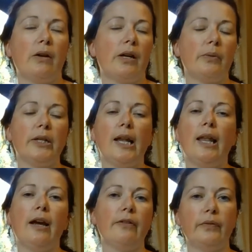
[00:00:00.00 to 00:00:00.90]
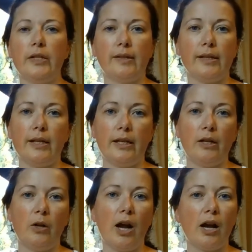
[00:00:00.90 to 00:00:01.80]
I would love to see
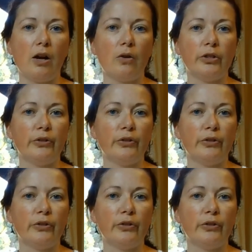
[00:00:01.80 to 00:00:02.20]
how